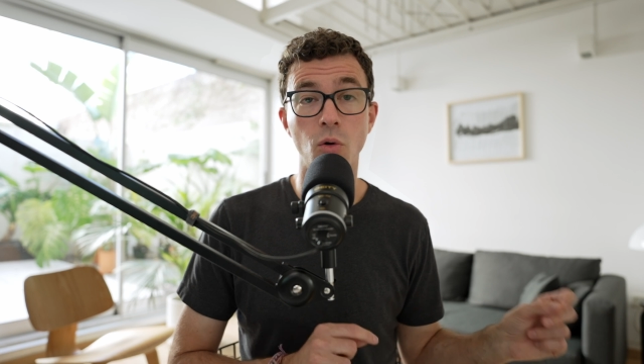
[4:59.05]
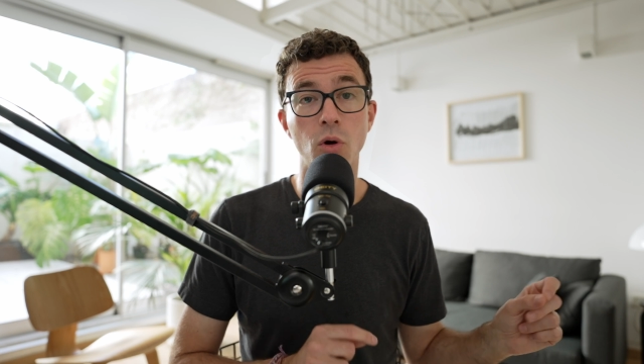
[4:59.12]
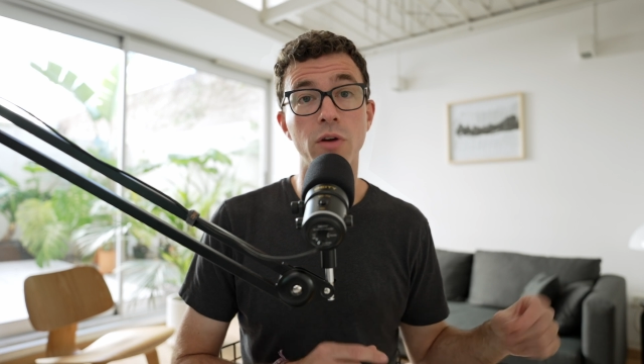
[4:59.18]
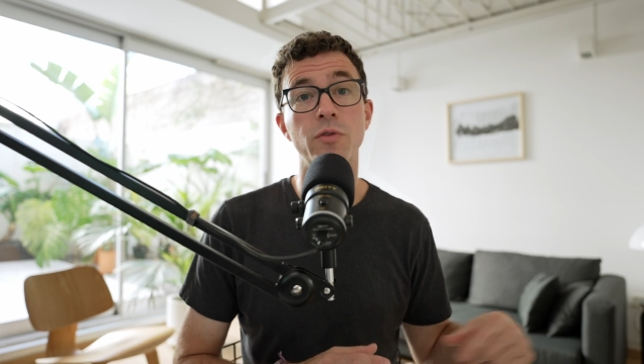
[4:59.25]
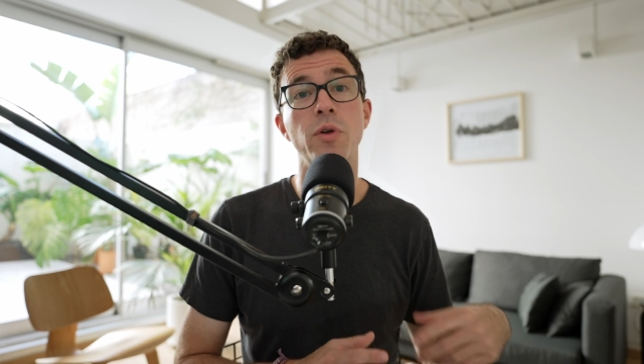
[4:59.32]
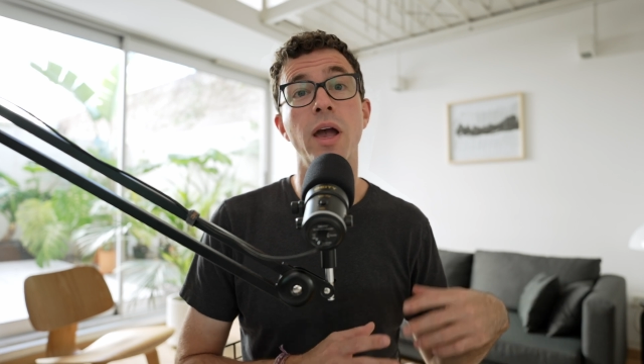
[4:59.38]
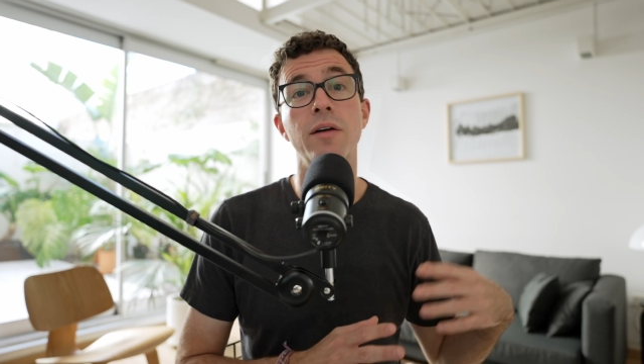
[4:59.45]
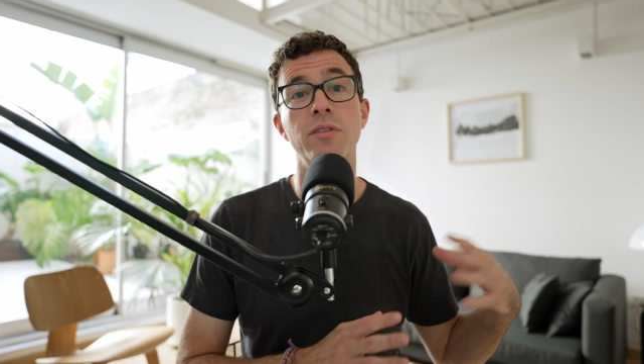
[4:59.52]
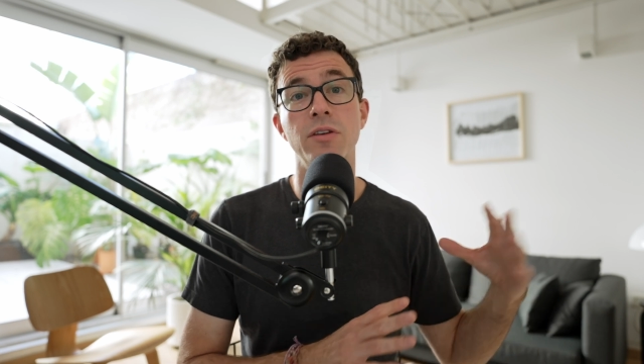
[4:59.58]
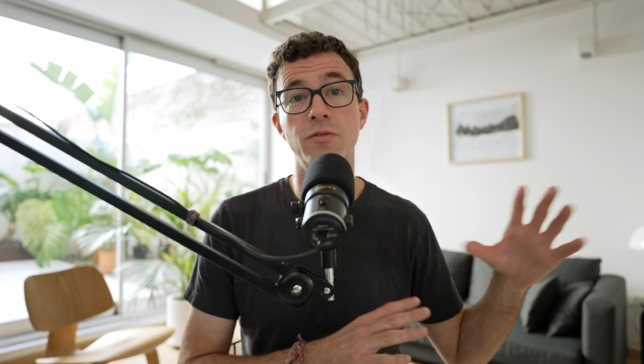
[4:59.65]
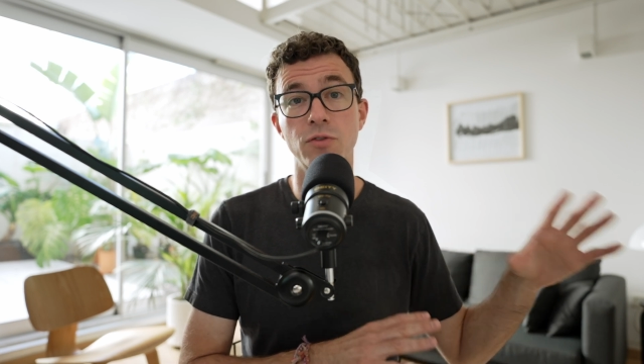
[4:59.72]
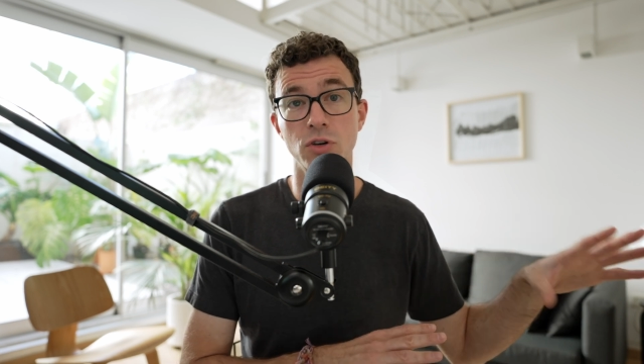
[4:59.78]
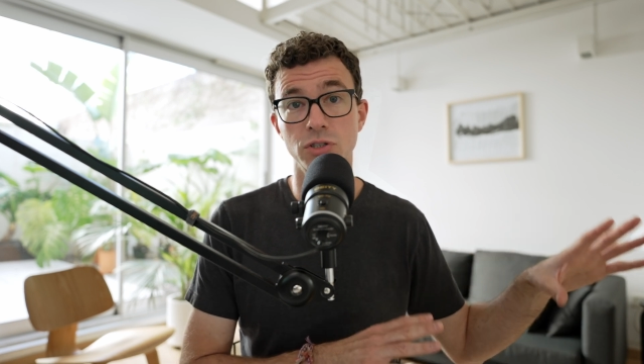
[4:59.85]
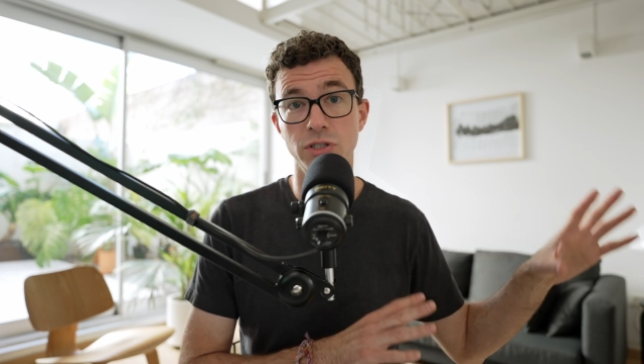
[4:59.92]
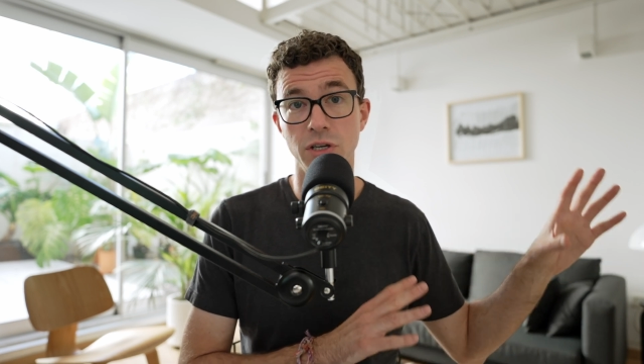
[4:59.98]
or if you have the
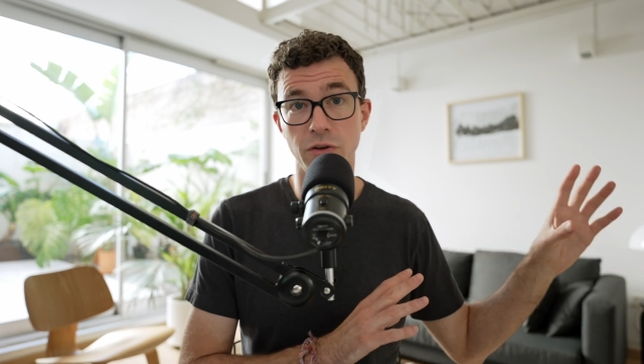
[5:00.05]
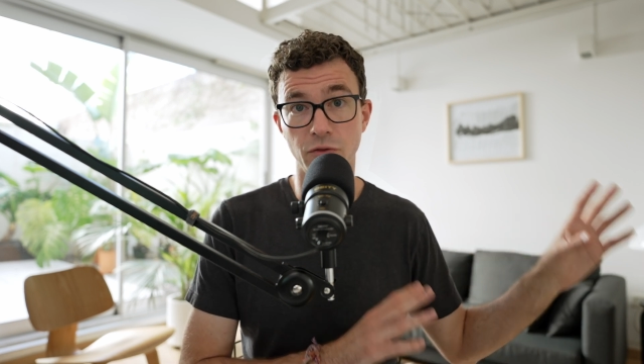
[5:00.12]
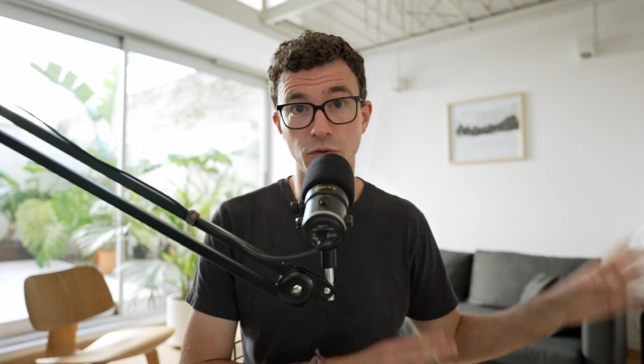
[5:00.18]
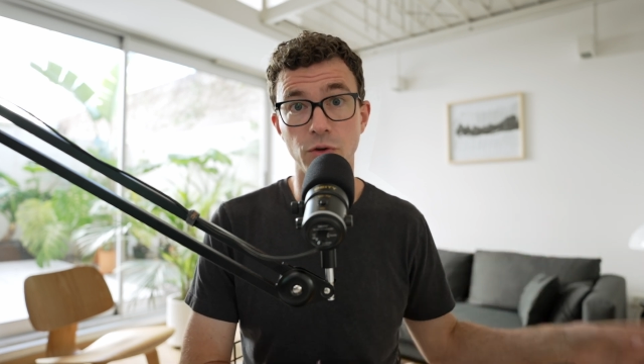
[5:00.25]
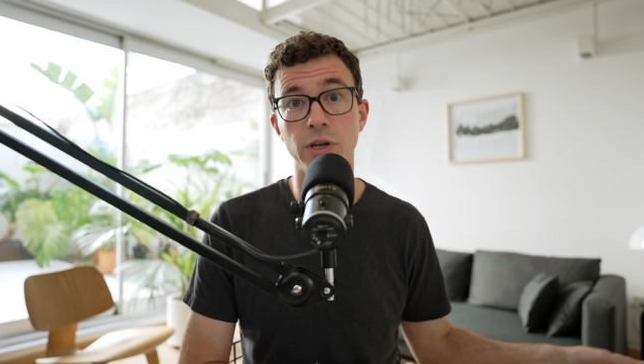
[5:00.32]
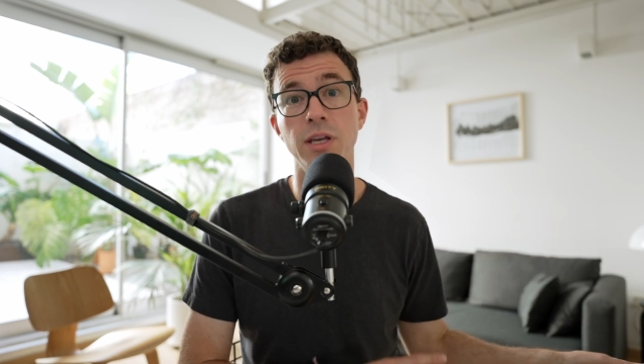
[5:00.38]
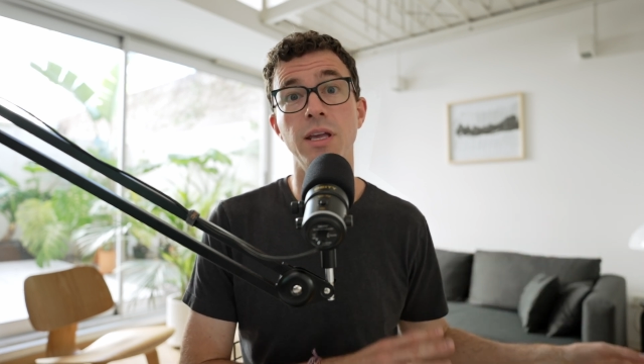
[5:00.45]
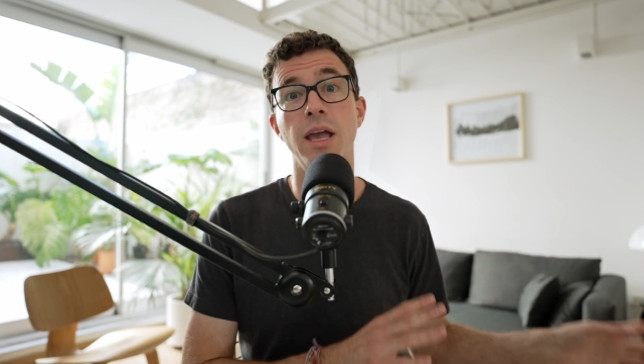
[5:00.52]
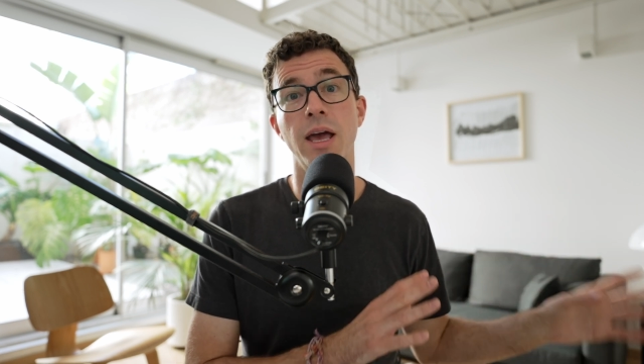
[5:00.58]
first year free